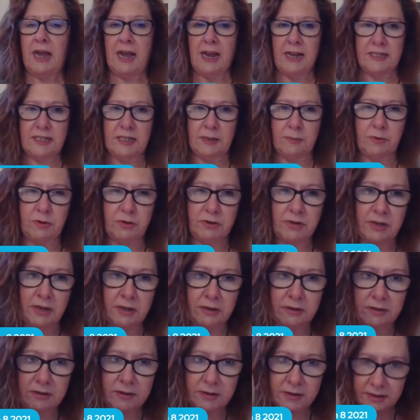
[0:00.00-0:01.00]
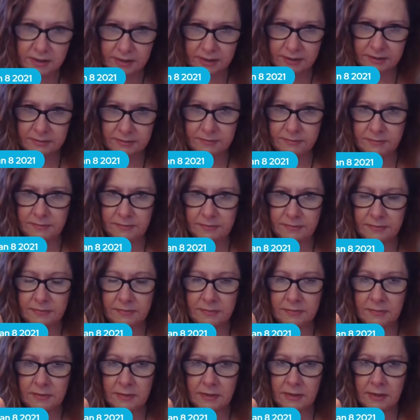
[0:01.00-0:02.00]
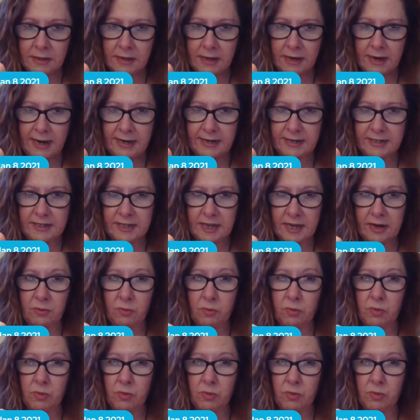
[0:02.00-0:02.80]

as I'm going along. And it's like,